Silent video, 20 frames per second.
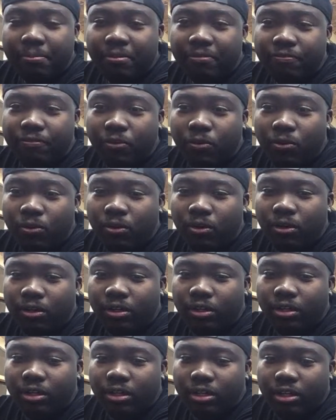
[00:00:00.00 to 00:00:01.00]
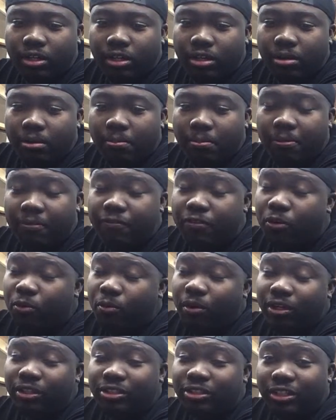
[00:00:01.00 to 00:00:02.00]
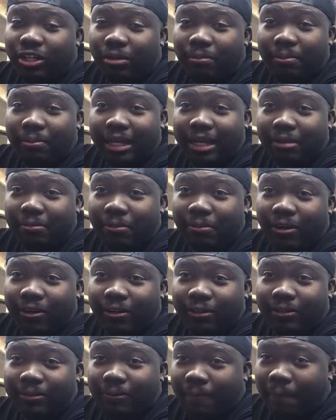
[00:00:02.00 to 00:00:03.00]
before work start back tomorrow.